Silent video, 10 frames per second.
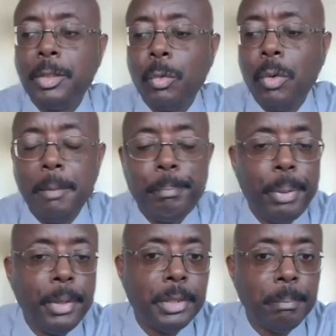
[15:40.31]
It's quite
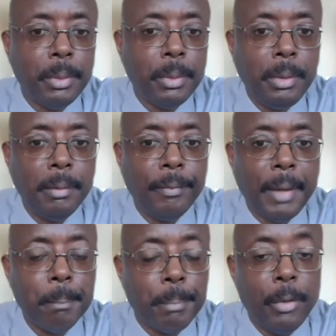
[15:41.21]
possible
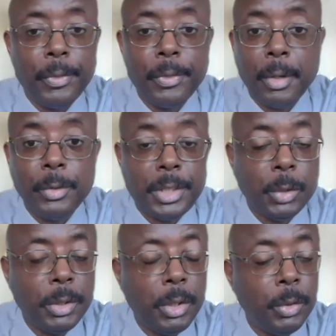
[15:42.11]
that both of those
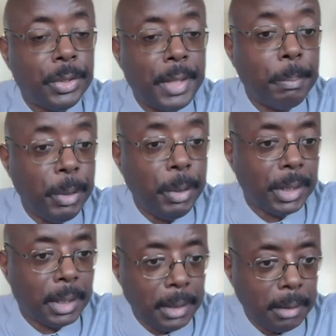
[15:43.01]
things were used
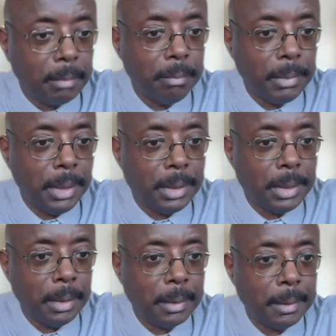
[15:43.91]
therapeutically, you see.